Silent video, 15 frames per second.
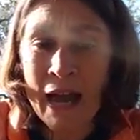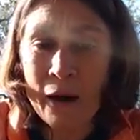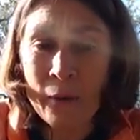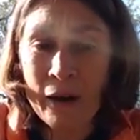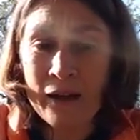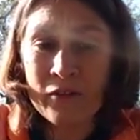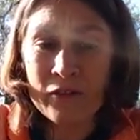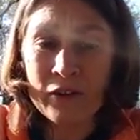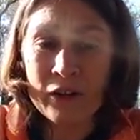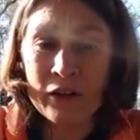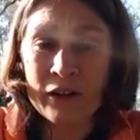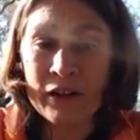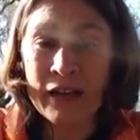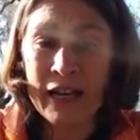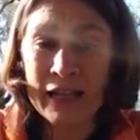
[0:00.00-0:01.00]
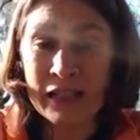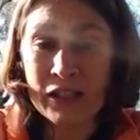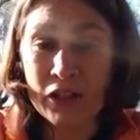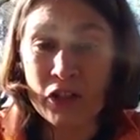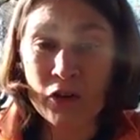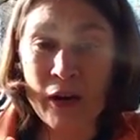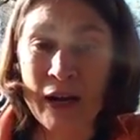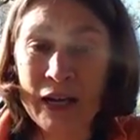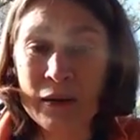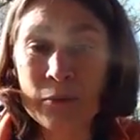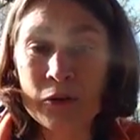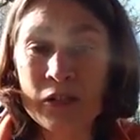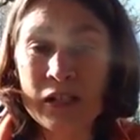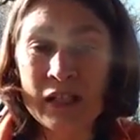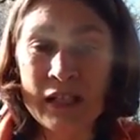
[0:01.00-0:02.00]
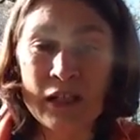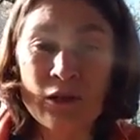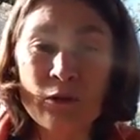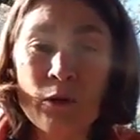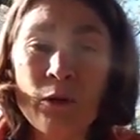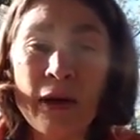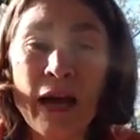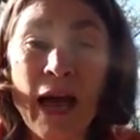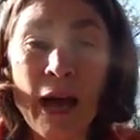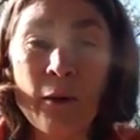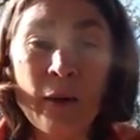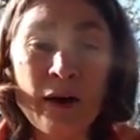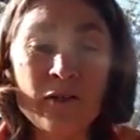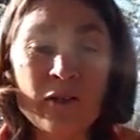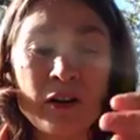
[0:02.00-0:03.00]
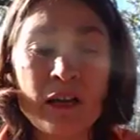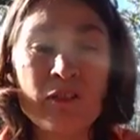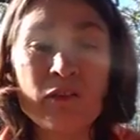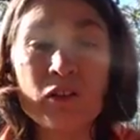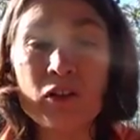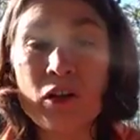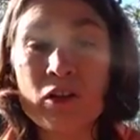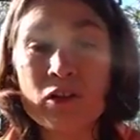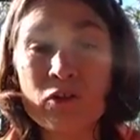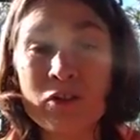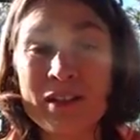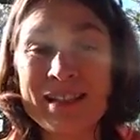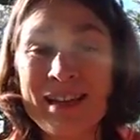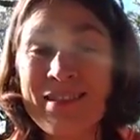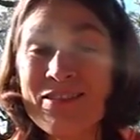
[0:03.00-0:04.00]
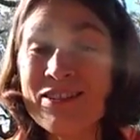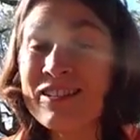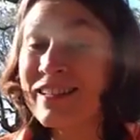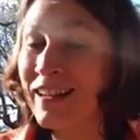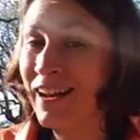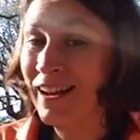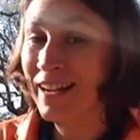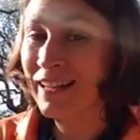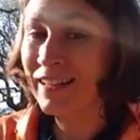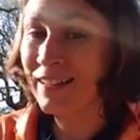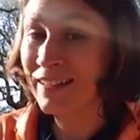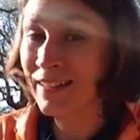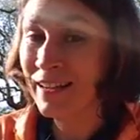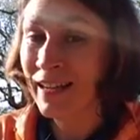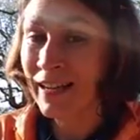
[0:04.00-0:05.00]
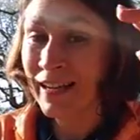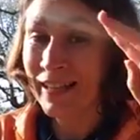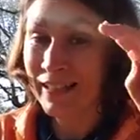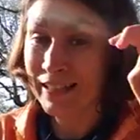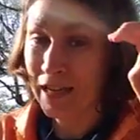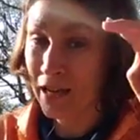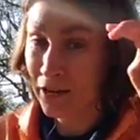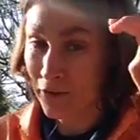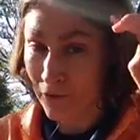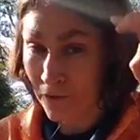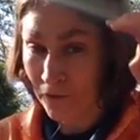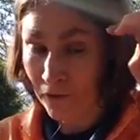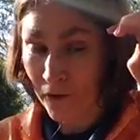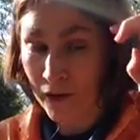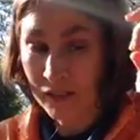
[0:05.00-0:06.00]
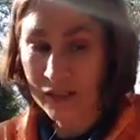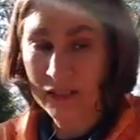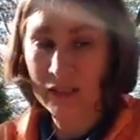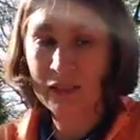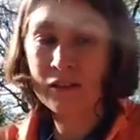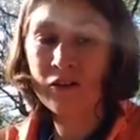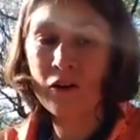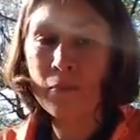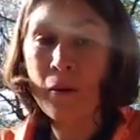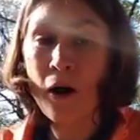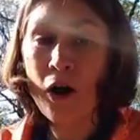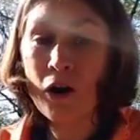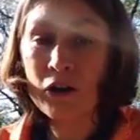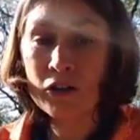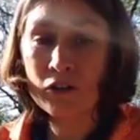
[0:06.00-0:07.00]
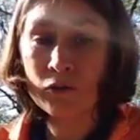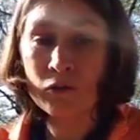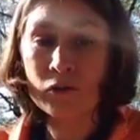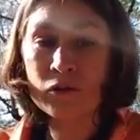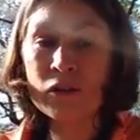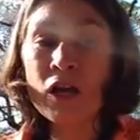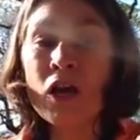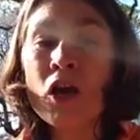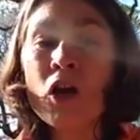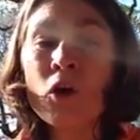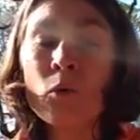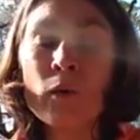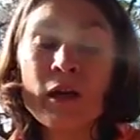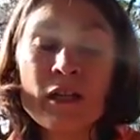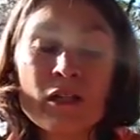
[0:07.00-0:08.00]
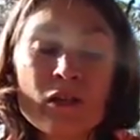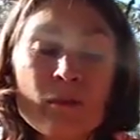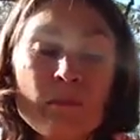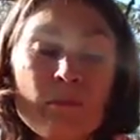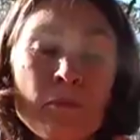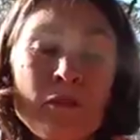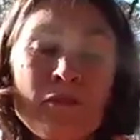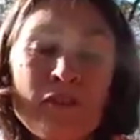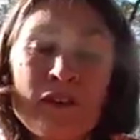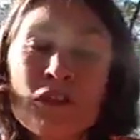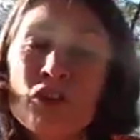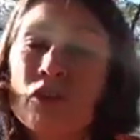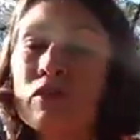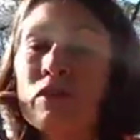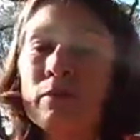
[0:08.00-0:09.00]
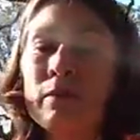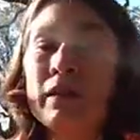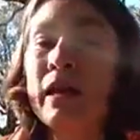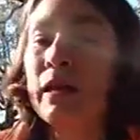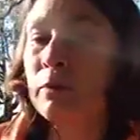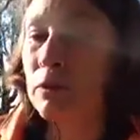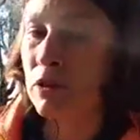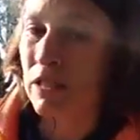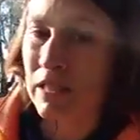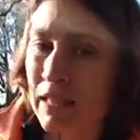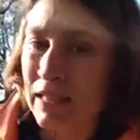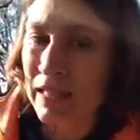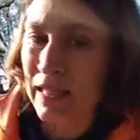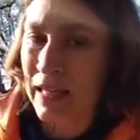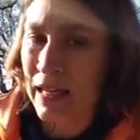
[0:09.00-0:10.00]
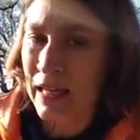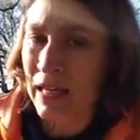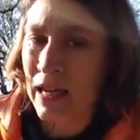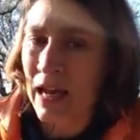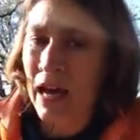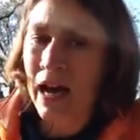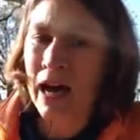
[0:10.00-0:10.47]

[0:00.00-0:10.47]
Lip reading: However, and so you're able to see through it. However, if you notice on this other side, it's kind of frosted. There are particles which prevent you to be able to see it.